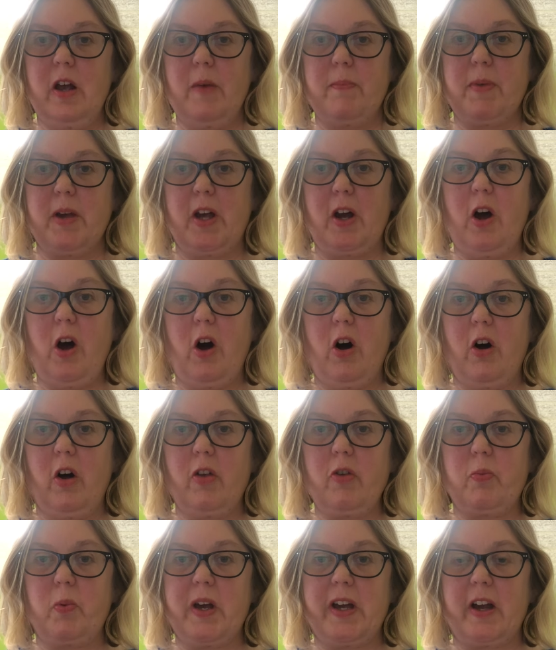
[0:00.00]

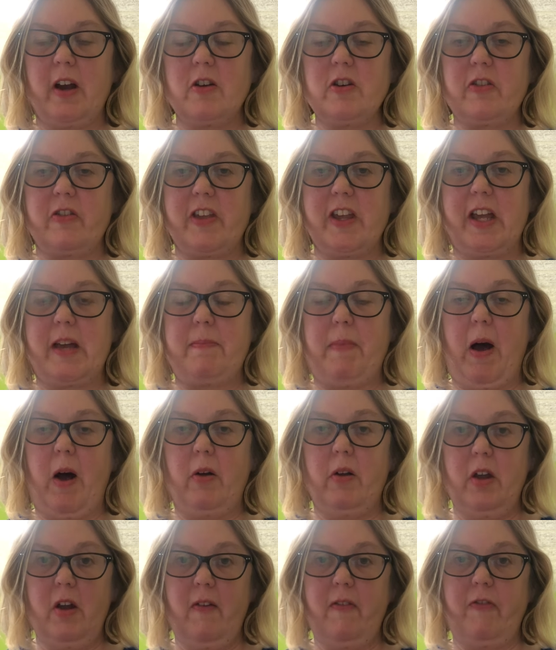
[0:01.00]
because we're going to think about
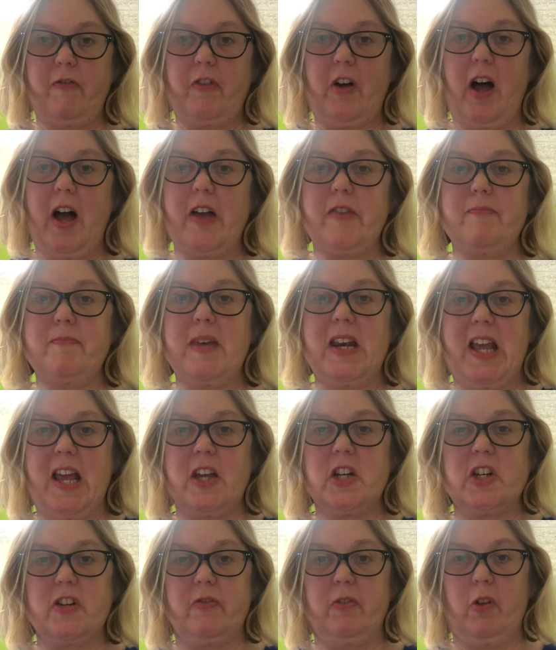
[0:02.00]
5-minute
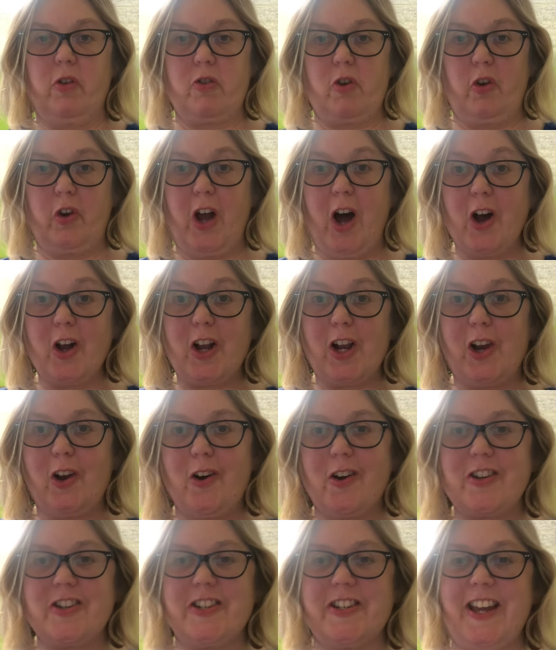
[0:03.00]
intervals on our
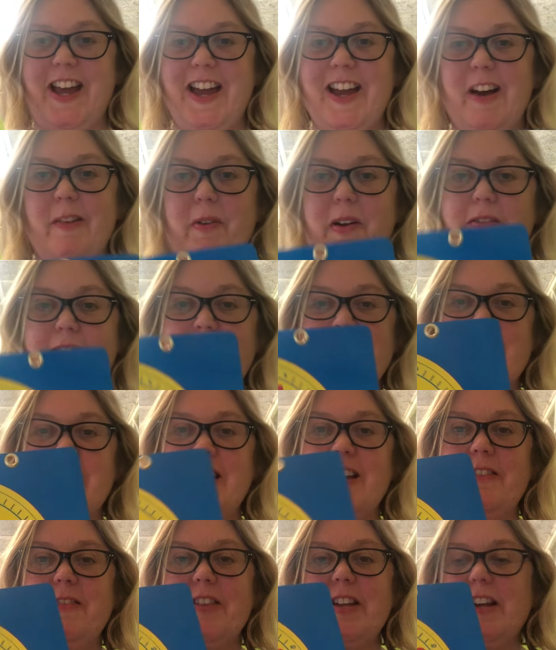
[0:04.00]
clock today. Are we
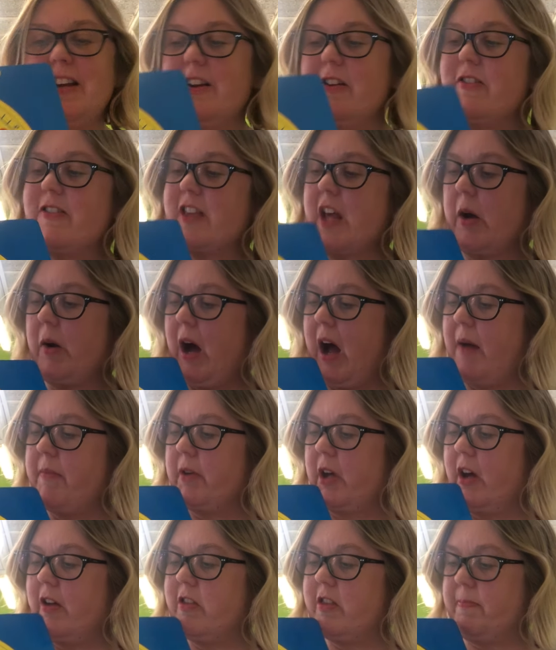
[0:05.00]
ready? So I'm
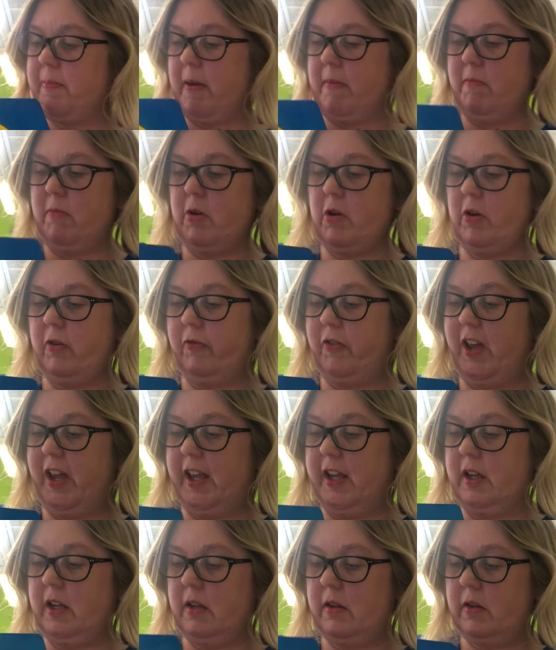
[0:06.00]
going to be
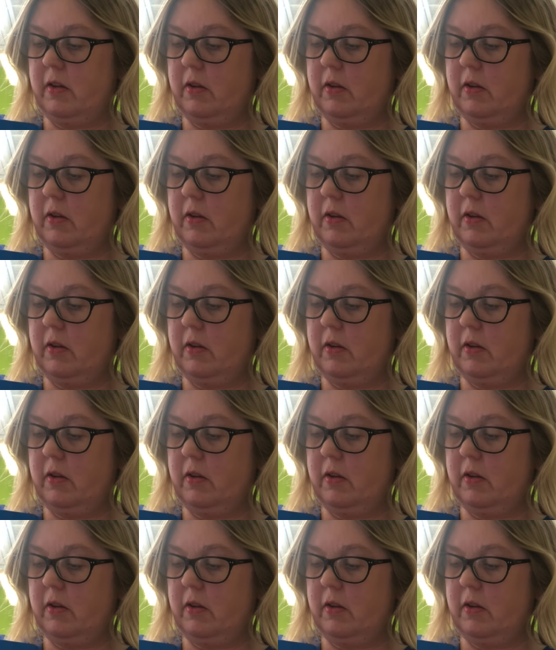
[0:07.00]
moving